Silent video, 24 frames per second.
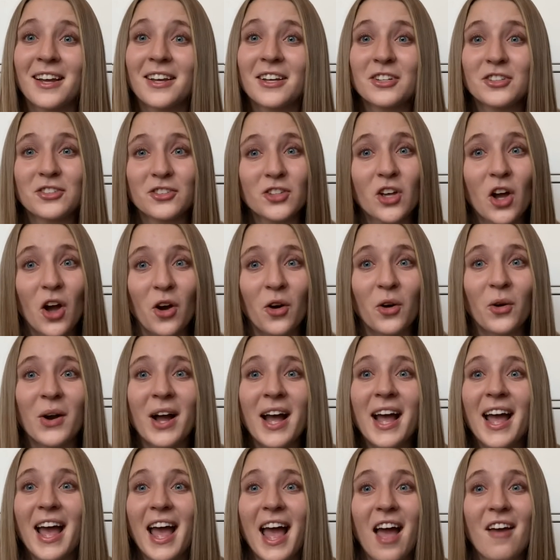So
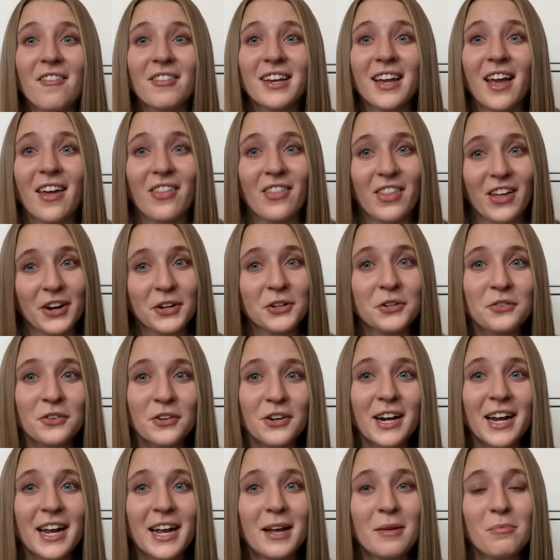having it there for
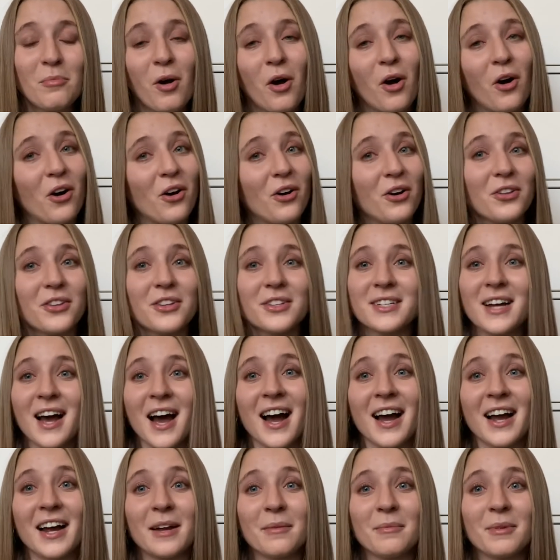him all the
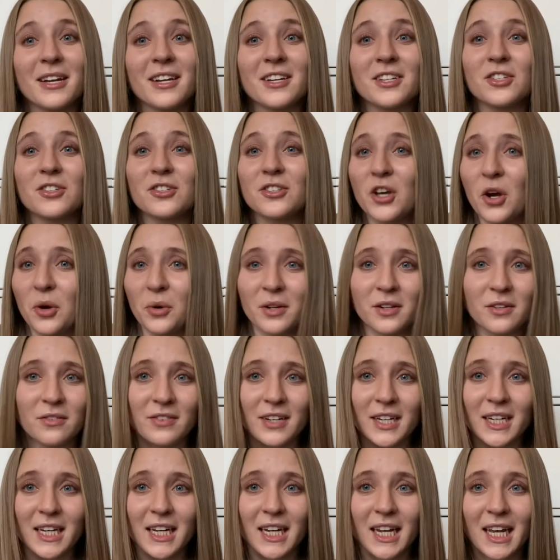time is so
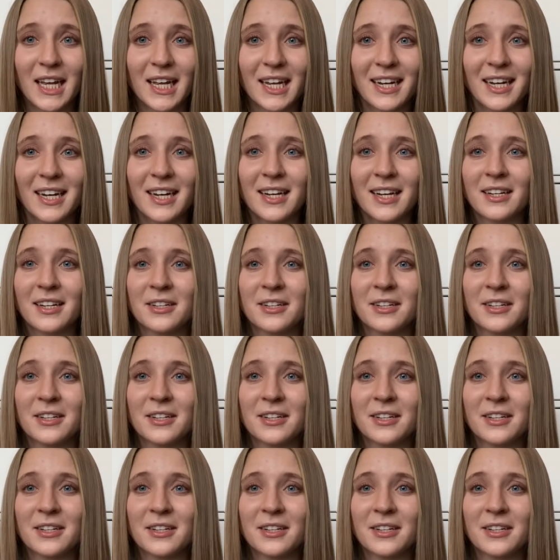convenient.